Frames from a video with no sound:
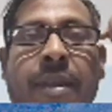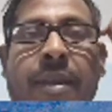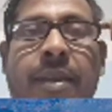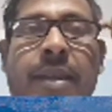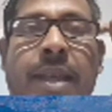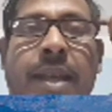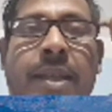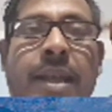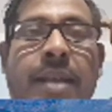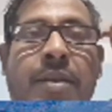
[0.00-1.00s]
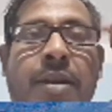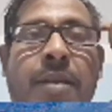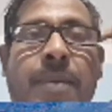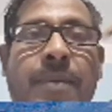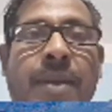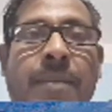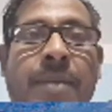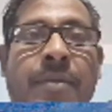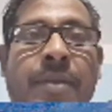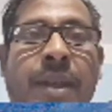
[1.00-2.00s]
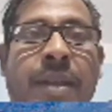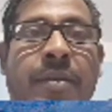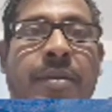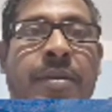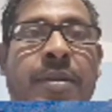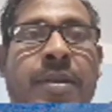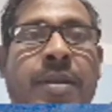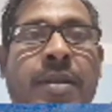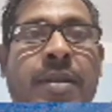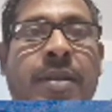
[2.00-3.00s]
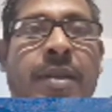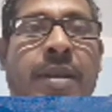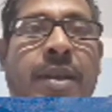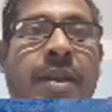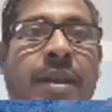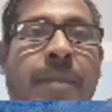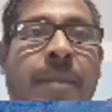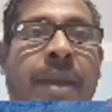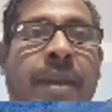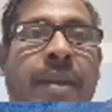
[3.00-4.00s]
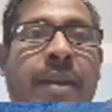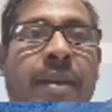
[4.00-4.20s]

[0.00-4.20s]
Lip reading: that the top of the mountain would remain